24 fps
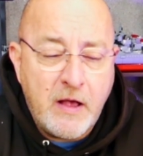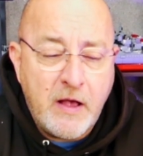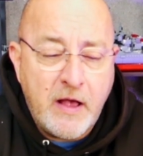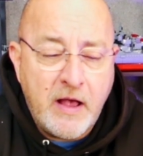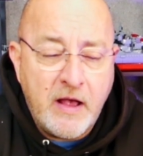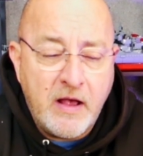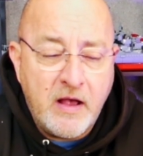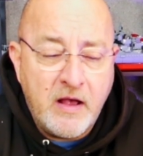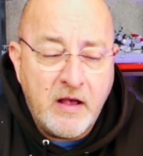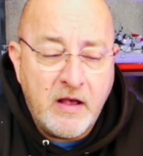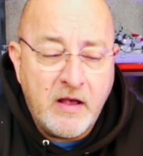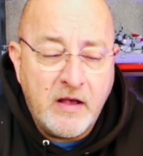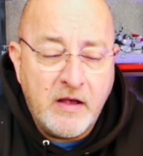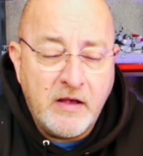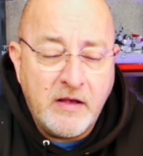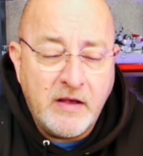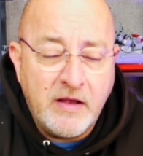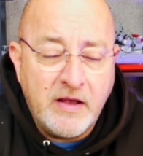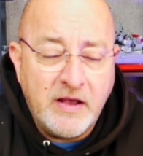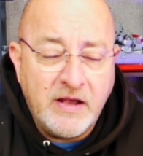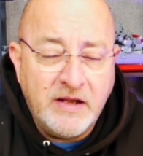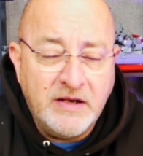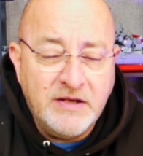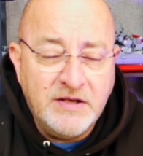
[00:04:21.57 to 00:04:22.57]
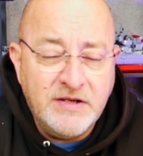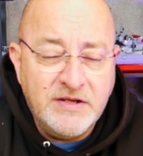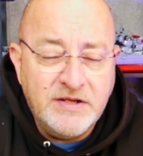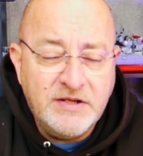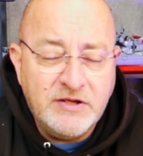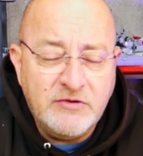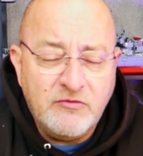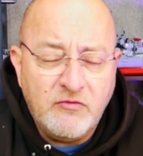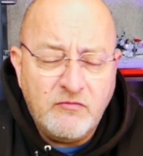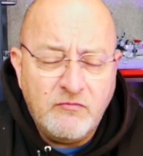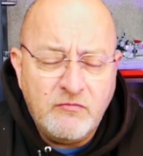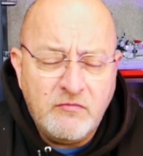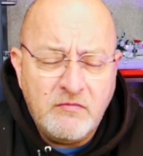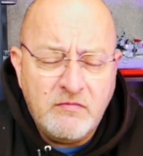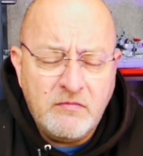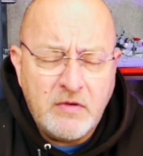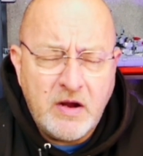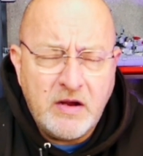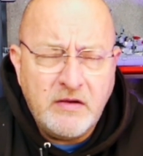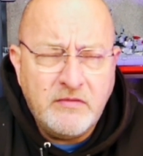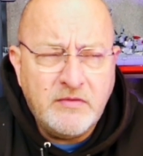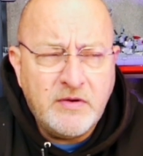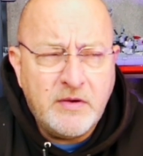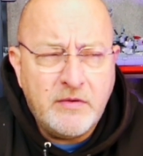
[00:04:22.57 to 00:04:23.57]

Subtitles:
and around,